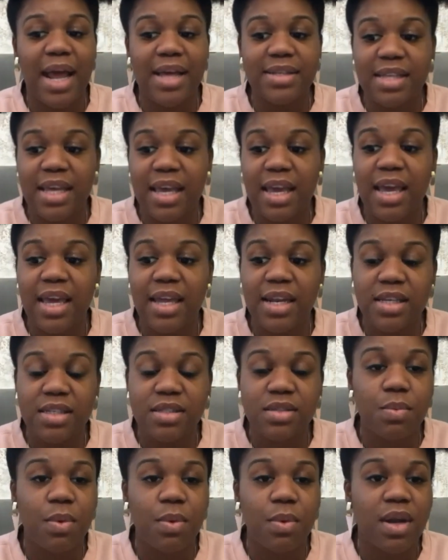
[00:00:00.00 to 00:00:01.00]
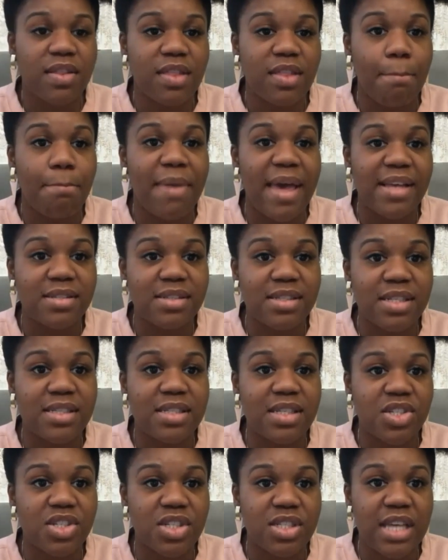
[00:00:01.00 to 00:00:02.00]
I say it is one of the best
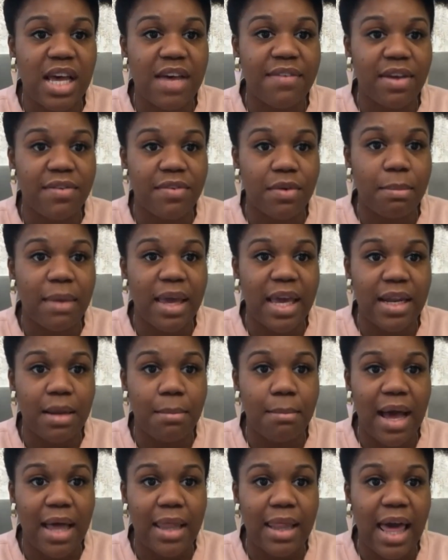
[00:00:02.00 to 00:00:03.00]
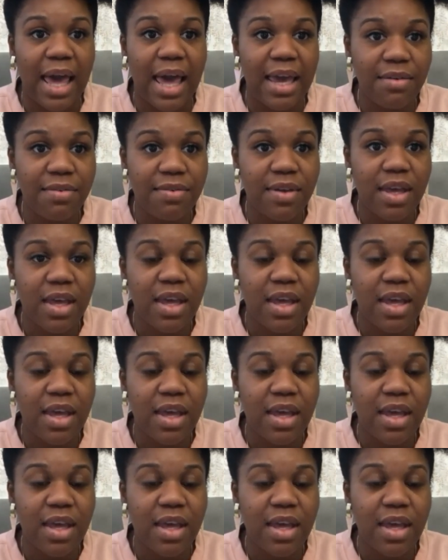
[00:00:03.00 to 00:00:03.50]
decisions I've ever made in my life,